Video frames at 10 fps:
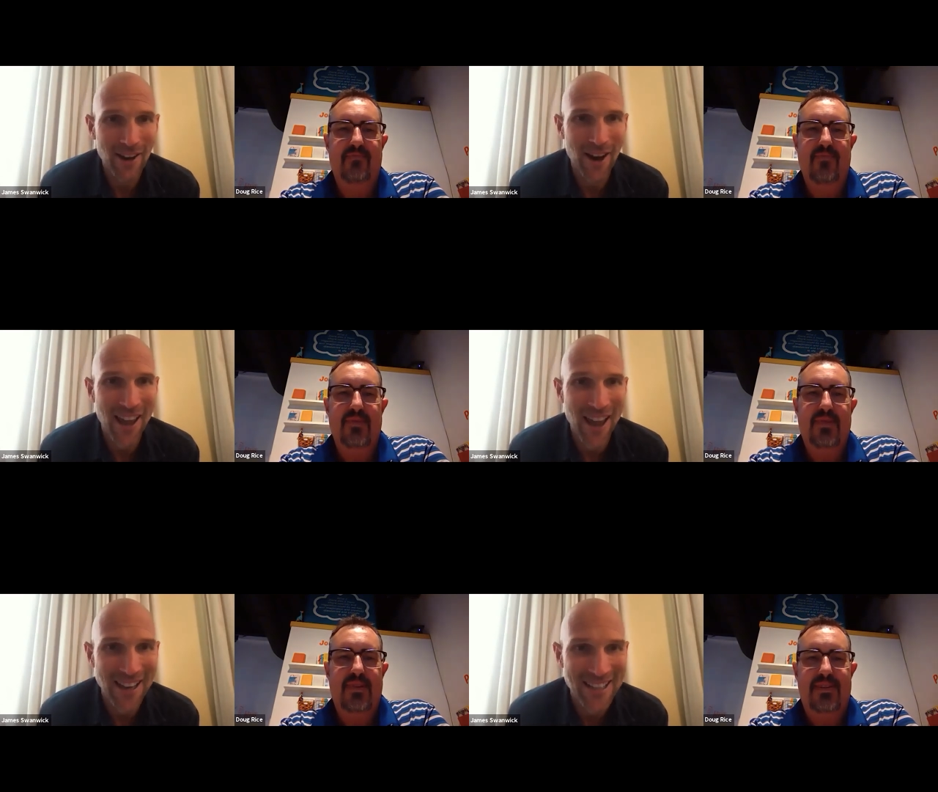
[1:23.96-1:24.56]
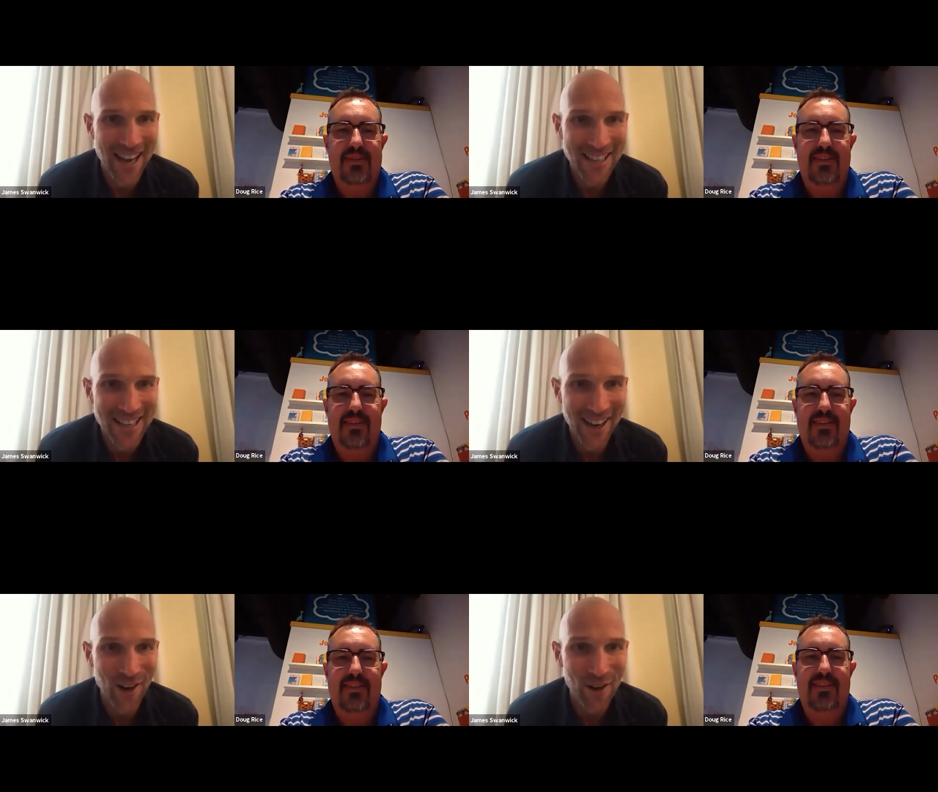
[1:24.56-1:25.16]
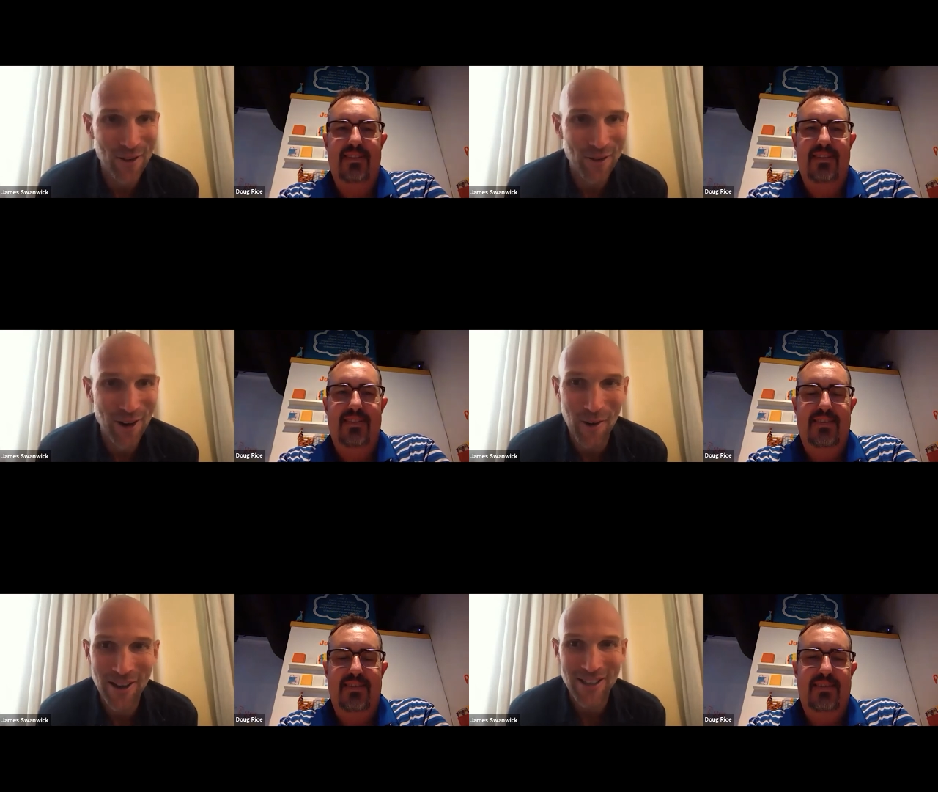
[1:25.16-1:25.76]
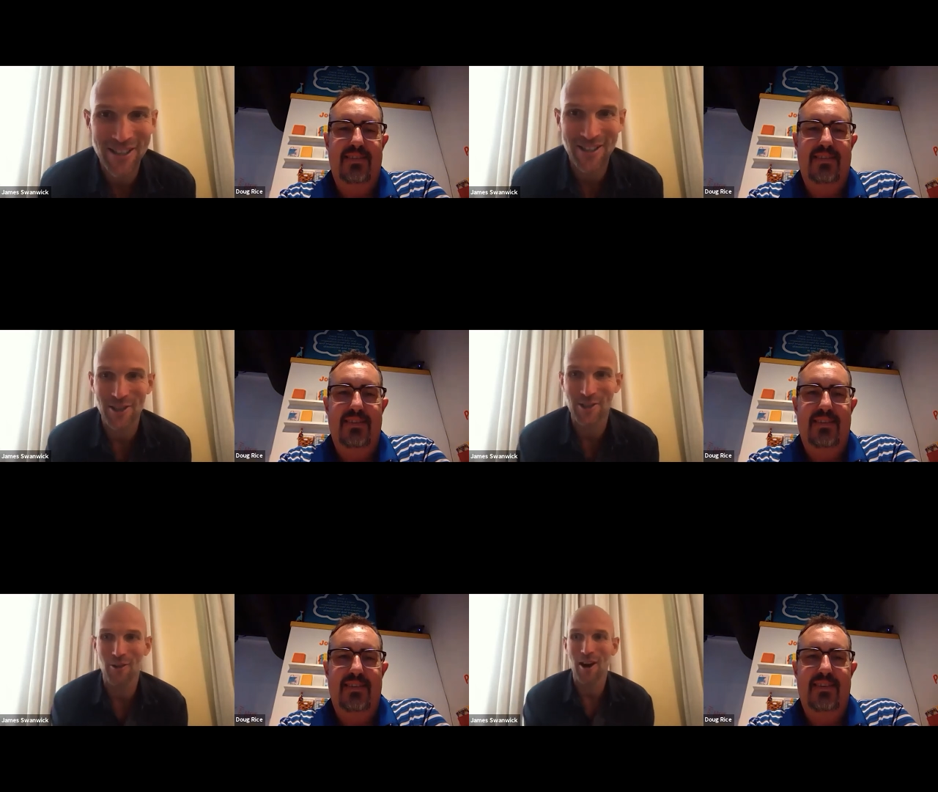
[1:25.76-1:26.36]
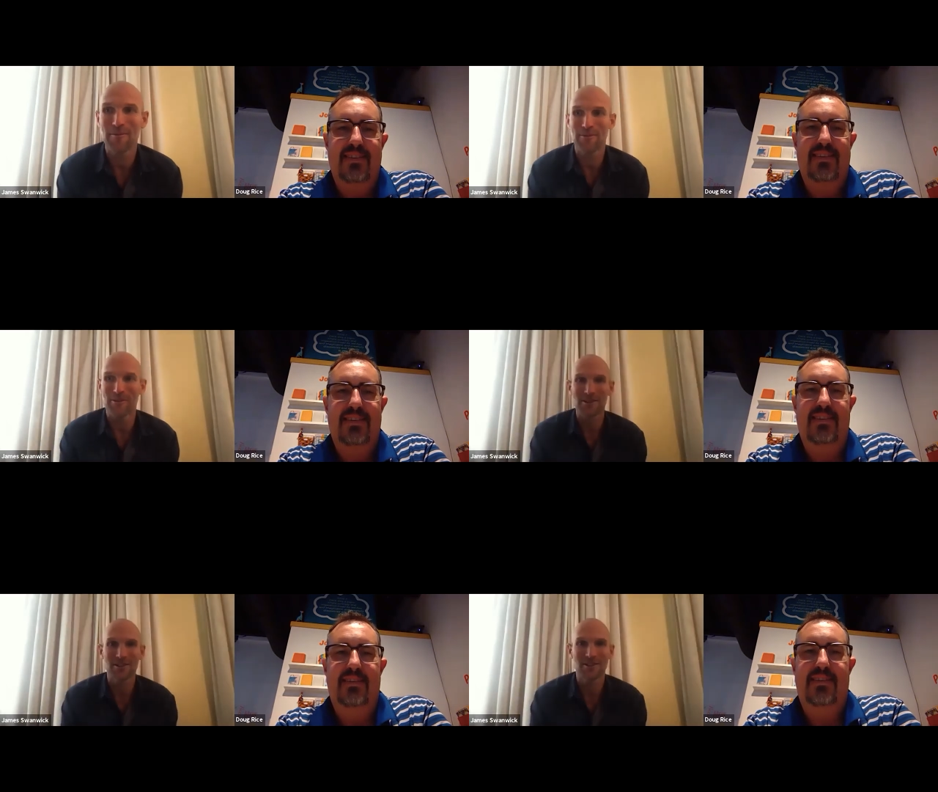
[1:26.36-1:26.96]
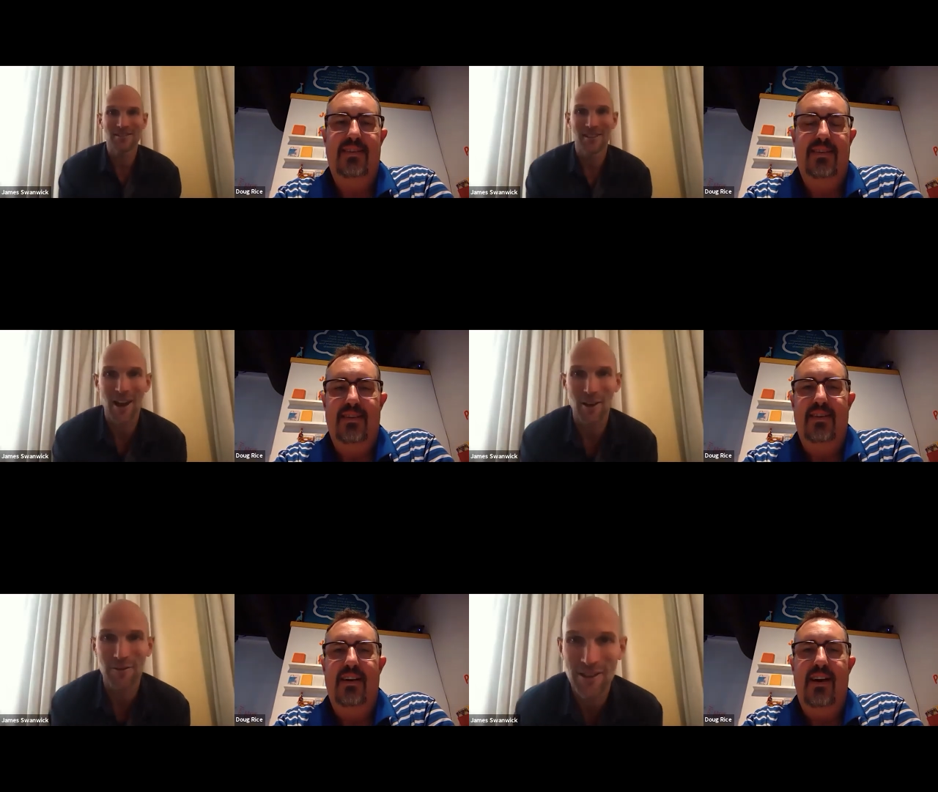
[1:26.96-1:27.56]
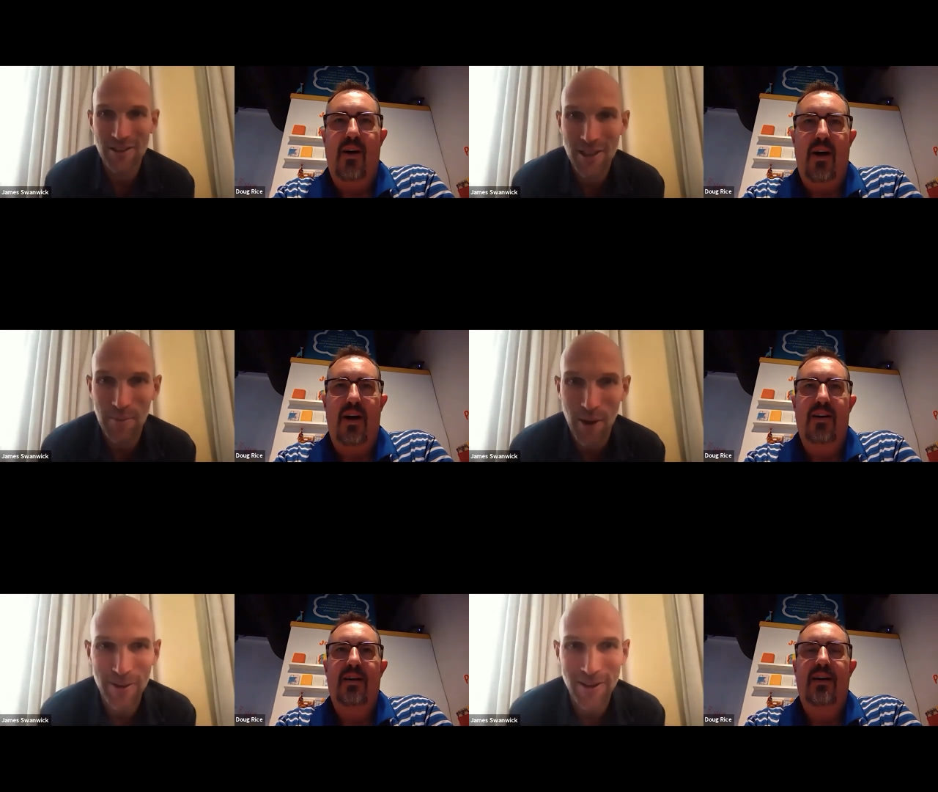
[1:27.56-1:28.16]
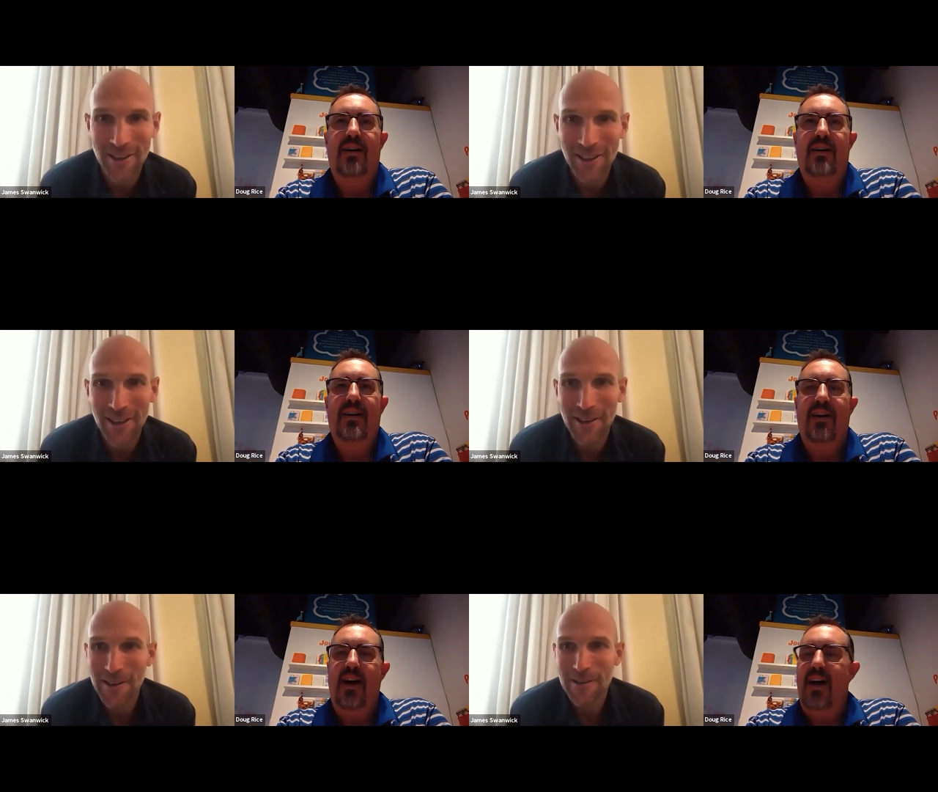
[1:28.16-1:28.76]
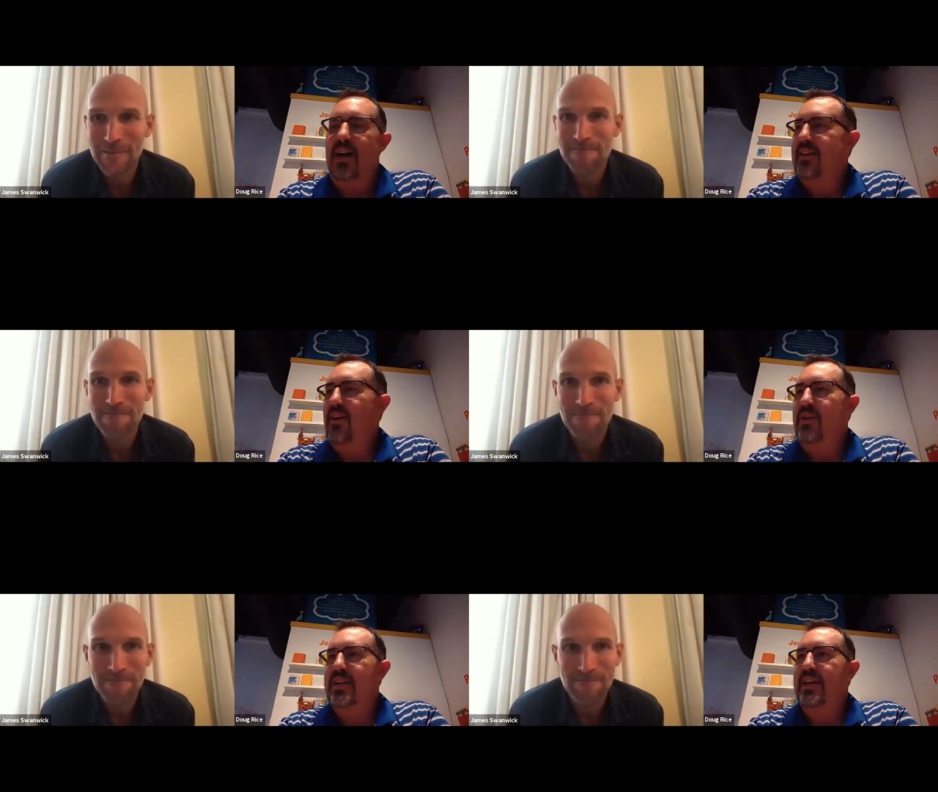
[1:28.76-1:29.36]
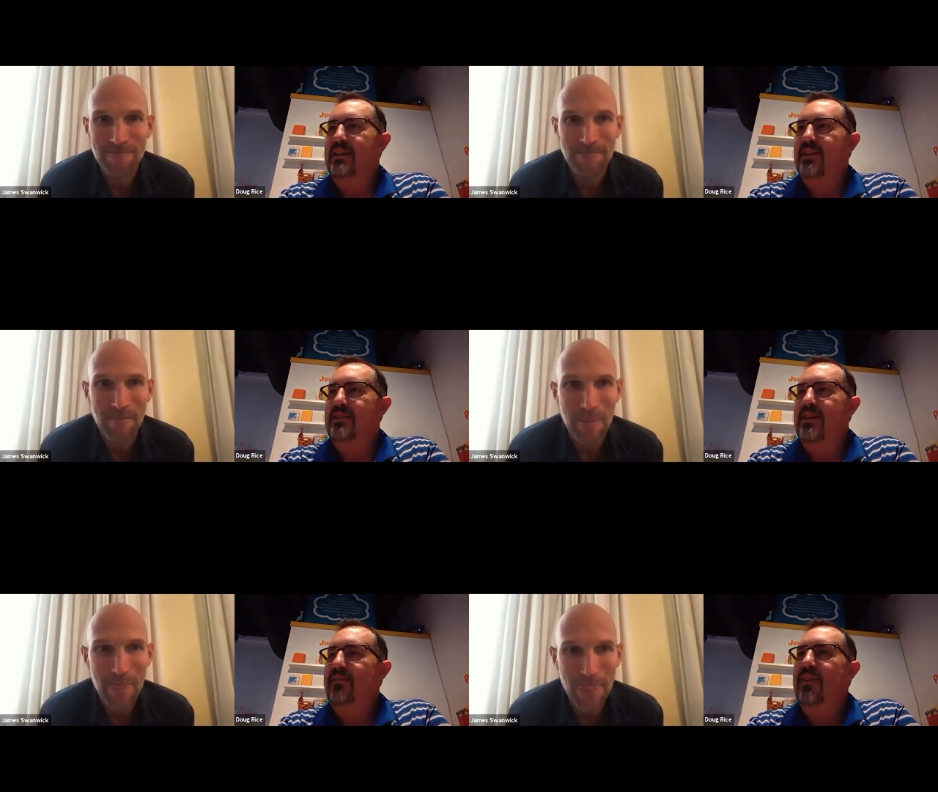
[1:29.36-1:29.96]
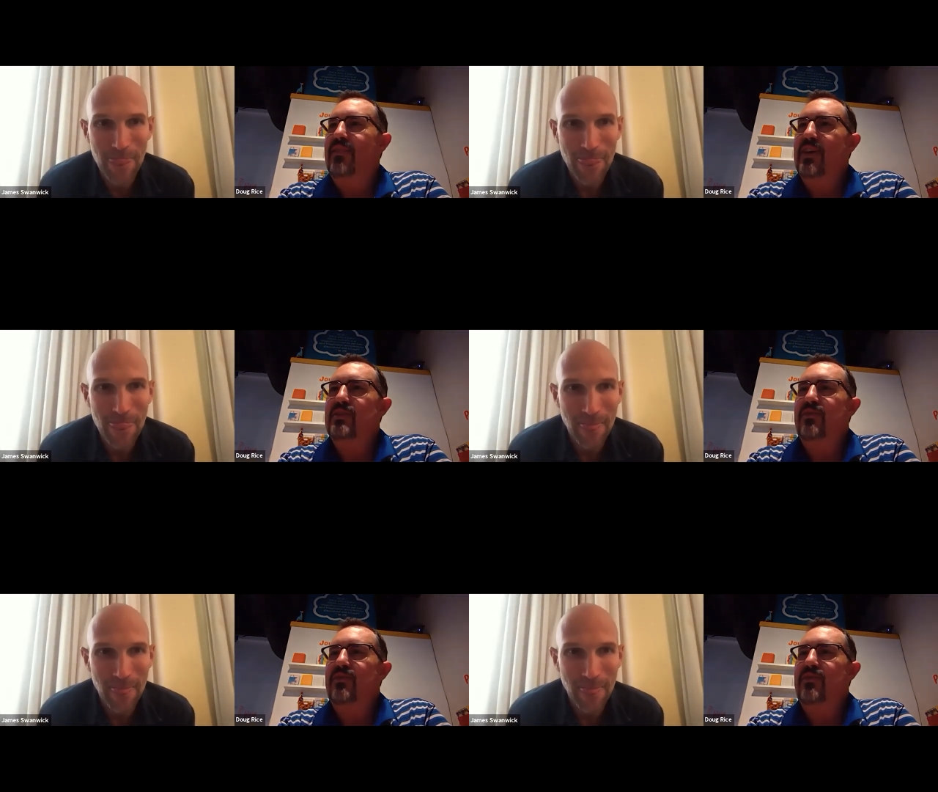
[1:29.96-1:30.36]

Speaker 1: 98 days alcohol free. Why don't you just describe for us how it feels at the moment?
Speaker 2: Uh, you know, it, it just it, it feels